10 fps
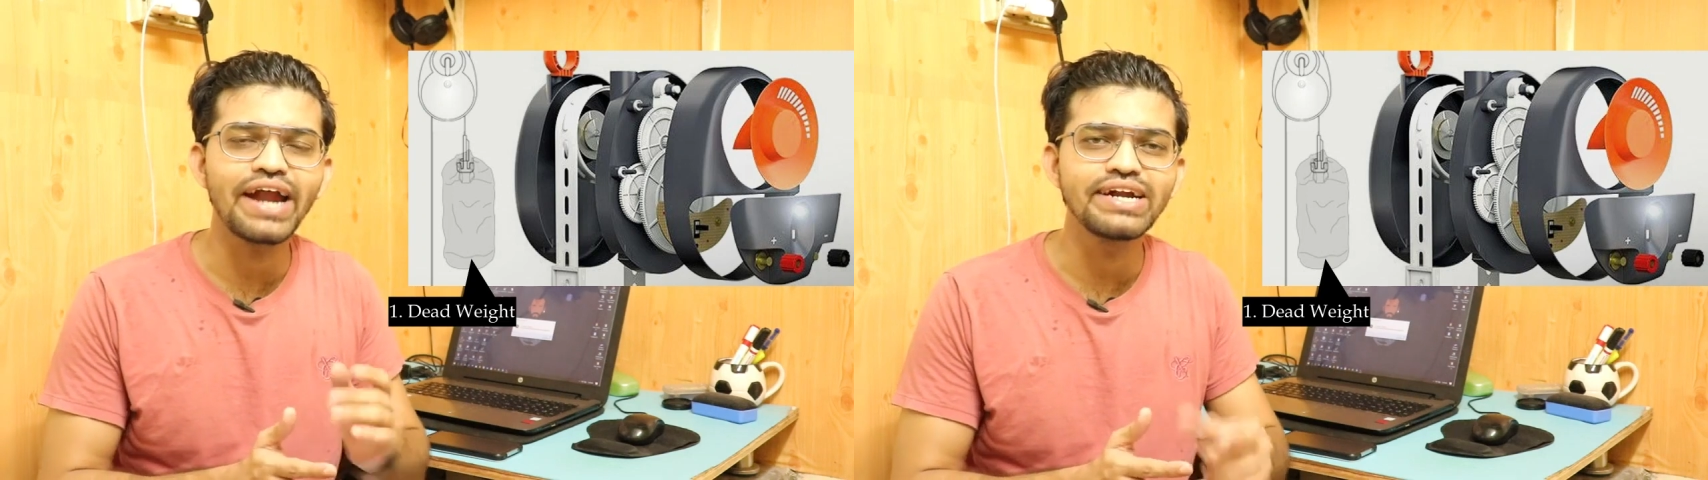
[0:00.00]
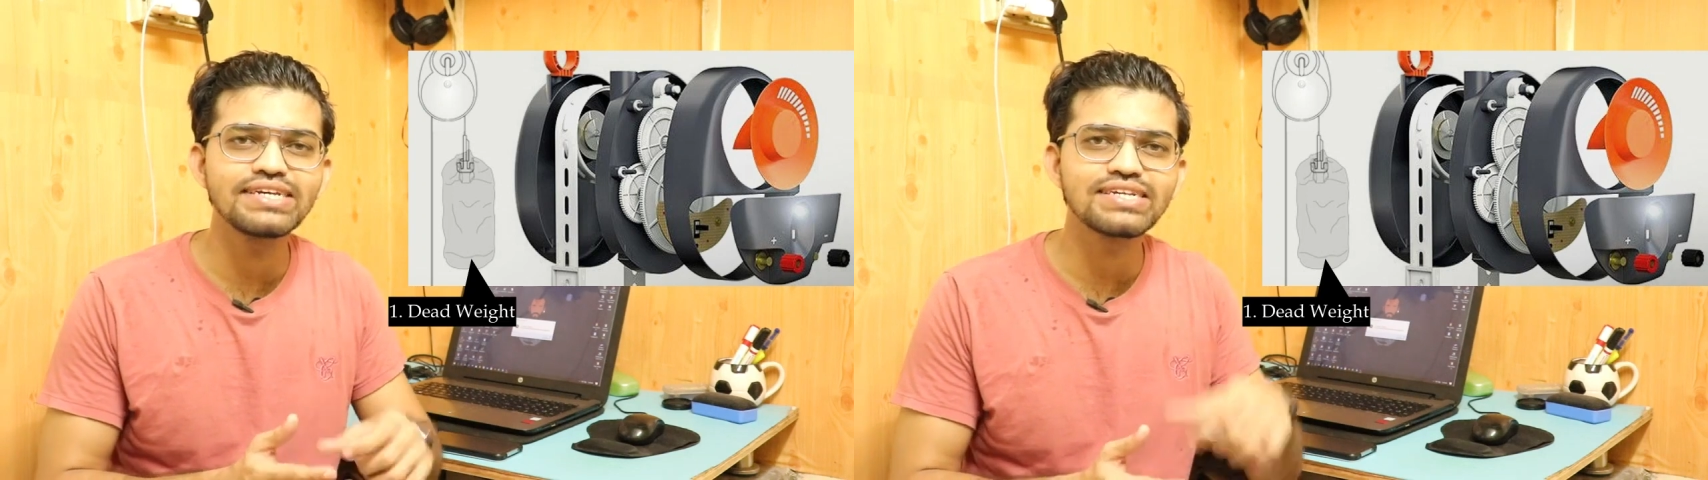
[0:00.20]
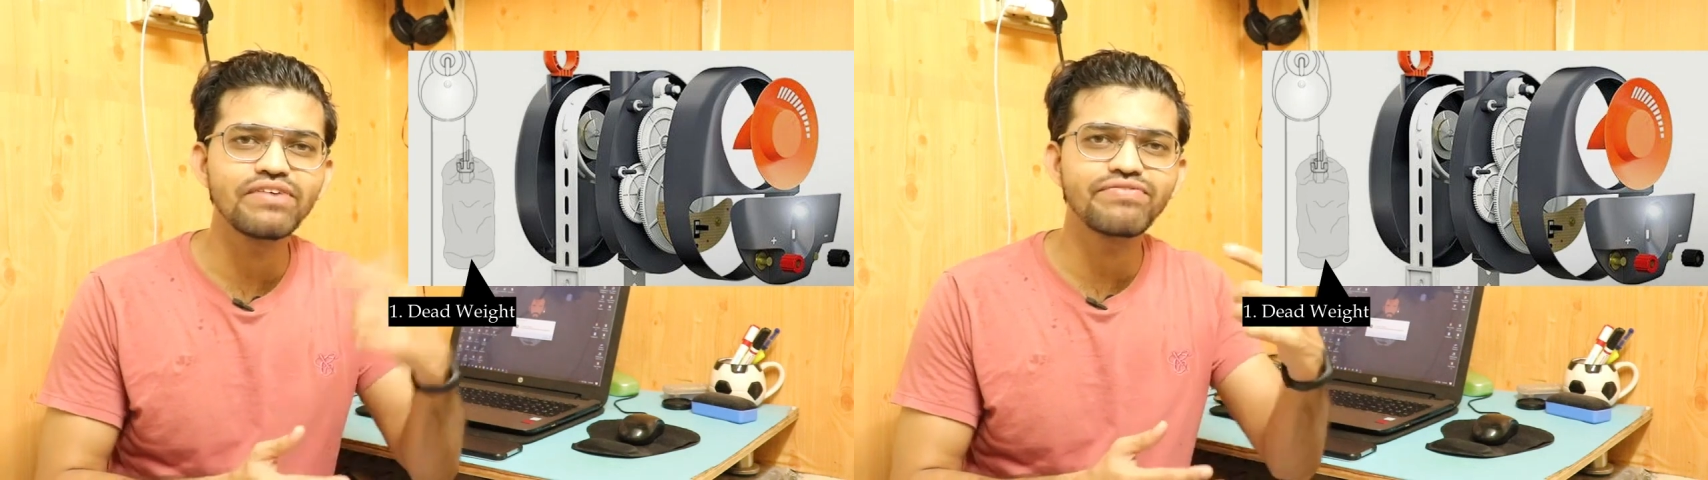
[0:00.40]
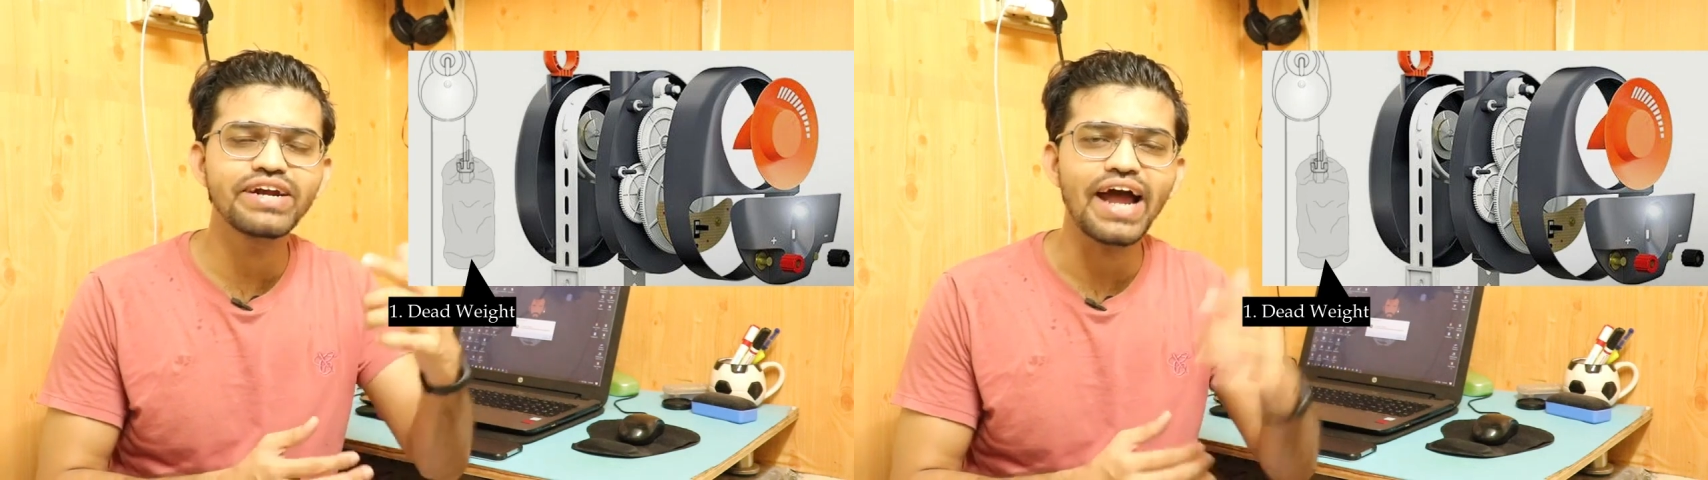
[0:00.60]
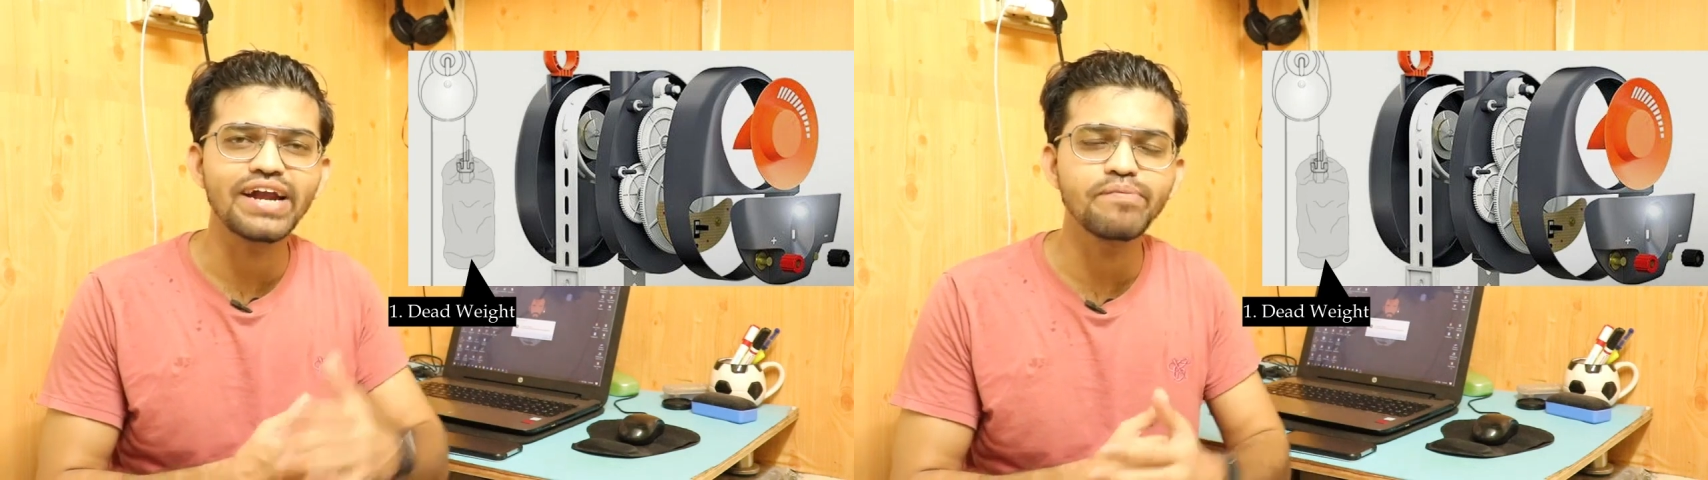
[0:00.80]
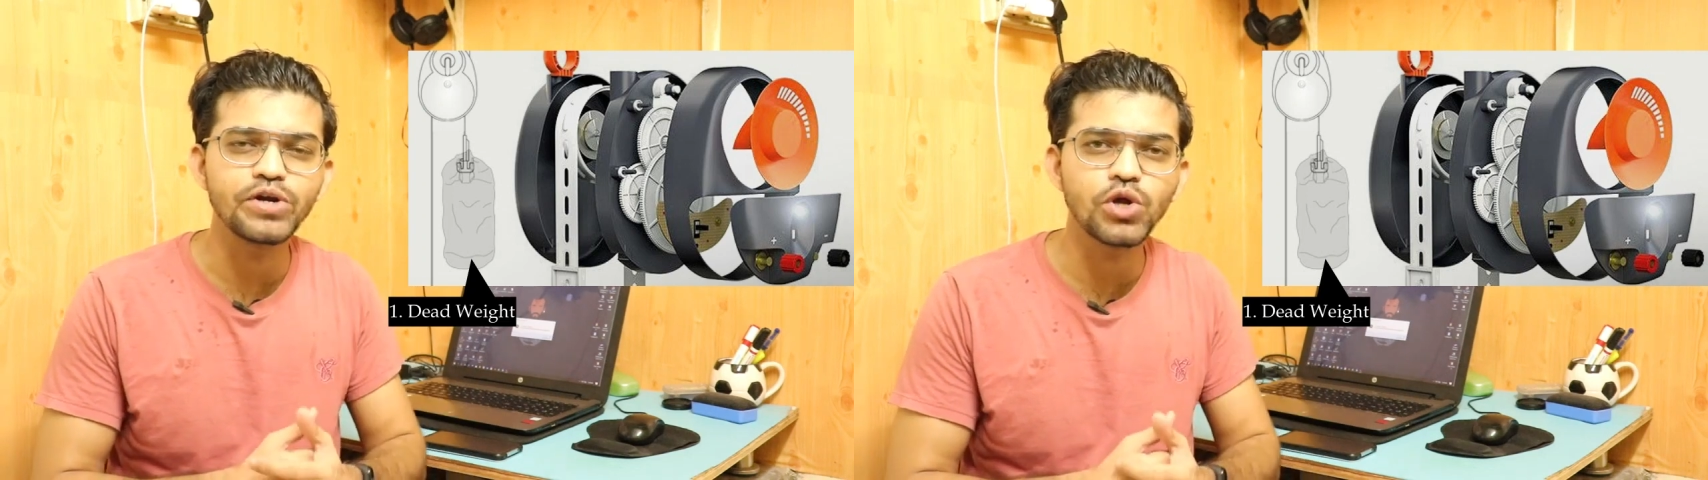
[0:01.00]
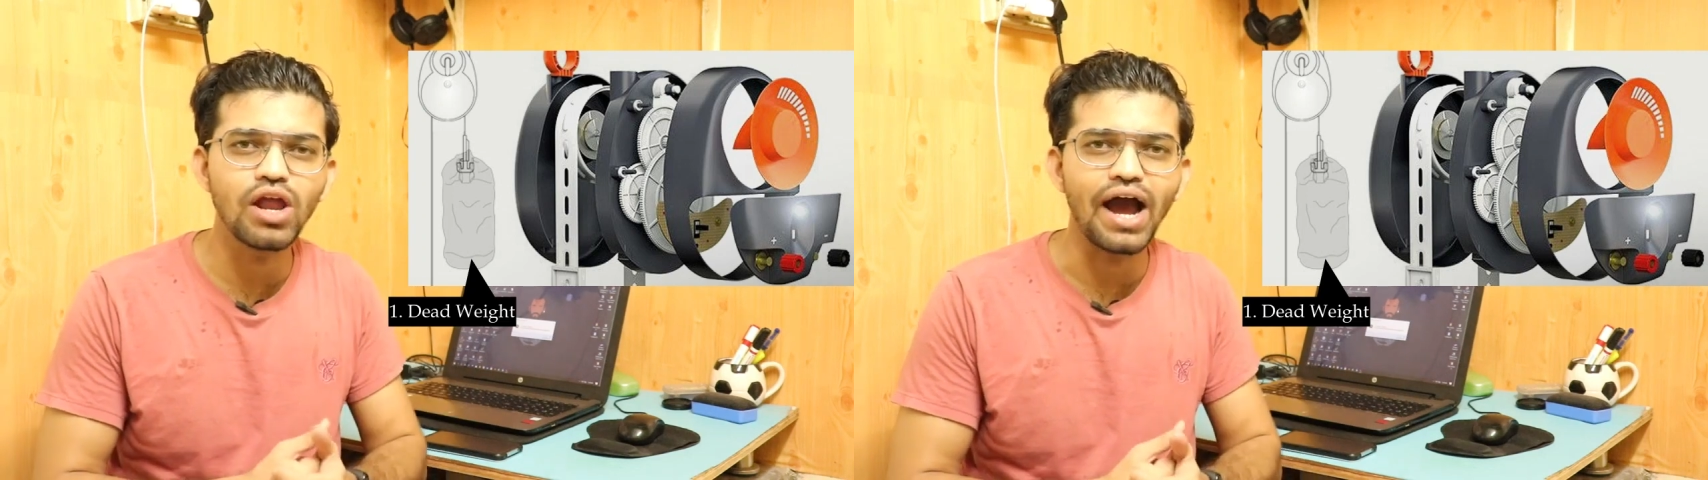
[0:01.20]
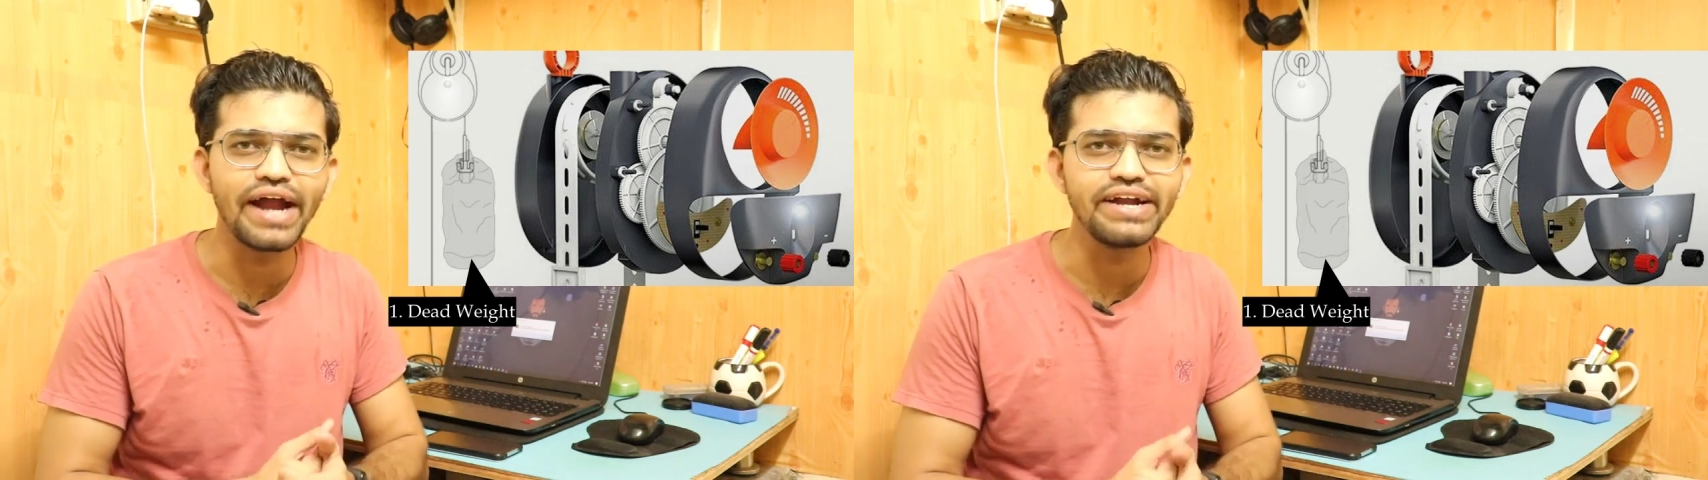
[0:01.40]
and it is lifted at a
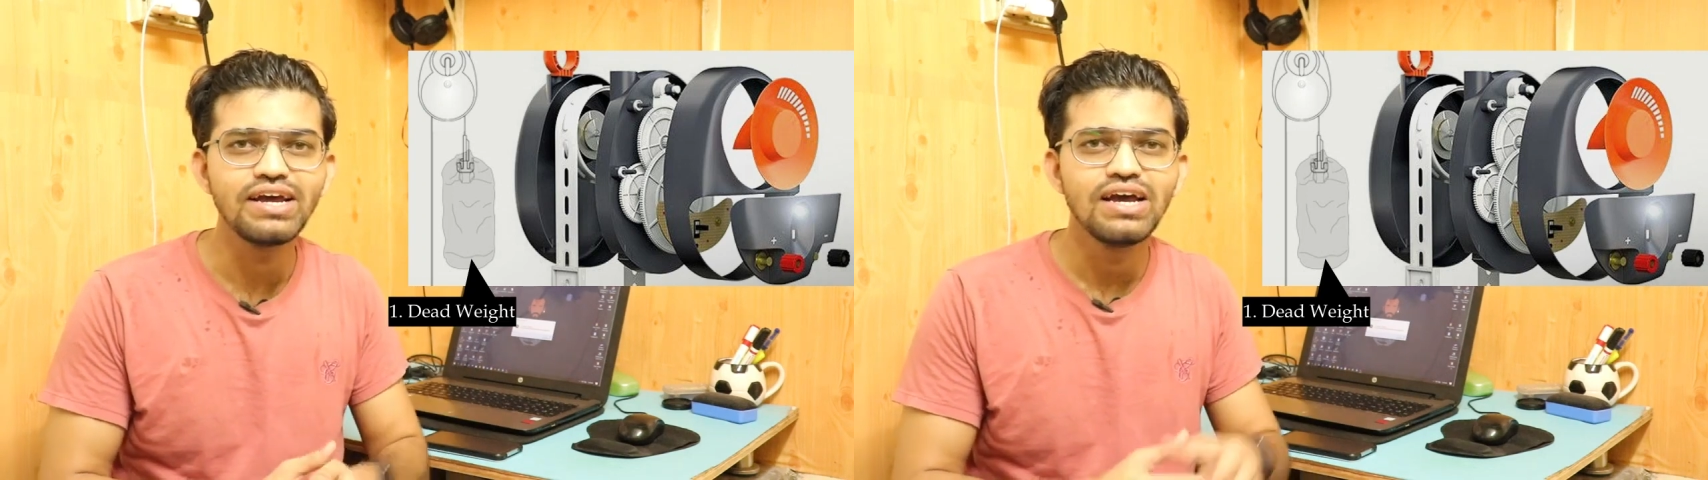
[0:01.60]
particular height.